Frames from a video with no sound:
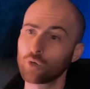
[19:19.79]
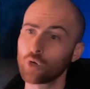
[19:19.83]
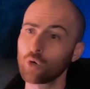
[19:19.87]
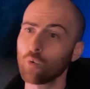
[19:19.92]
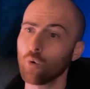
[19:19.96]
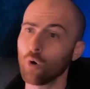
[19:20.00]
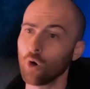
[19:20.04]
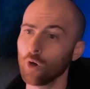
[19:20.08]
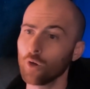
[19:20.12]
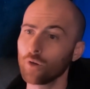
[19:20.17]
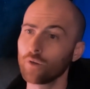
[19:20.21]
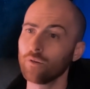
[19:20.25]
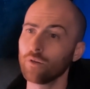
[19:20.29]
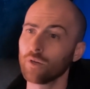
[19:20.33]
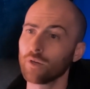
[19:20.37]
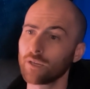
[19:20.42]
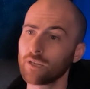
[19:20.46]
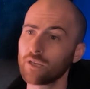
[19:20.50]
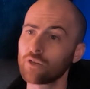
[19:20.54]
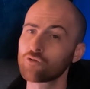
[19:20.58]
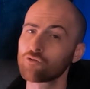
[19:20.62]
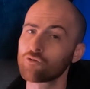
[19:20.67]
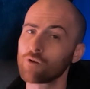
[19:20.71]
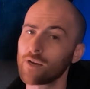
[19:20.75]
go on. Like,
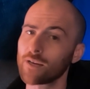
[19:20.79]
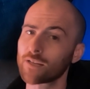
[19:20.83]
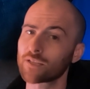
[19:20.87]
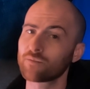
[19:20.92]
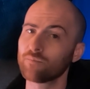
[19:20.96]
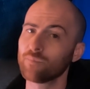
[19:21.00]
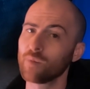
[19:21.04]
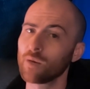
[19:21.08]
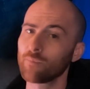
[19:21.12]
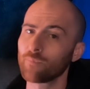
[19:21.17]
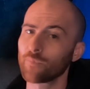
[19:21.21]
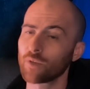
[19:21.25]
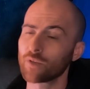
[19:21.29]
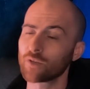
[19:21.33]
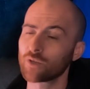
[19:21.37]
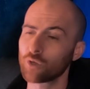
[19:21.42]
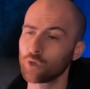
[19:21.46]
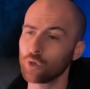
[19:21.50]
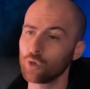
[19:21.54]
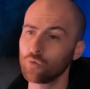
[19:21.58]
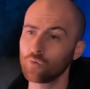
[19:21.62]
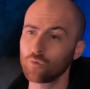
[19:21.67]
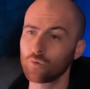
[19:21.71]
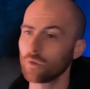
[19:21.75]
he cracks me up, this
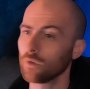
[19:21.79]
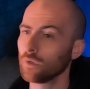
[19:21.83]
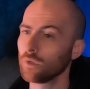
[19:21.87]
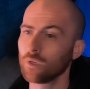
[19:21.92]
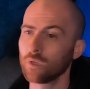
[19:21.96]
dude.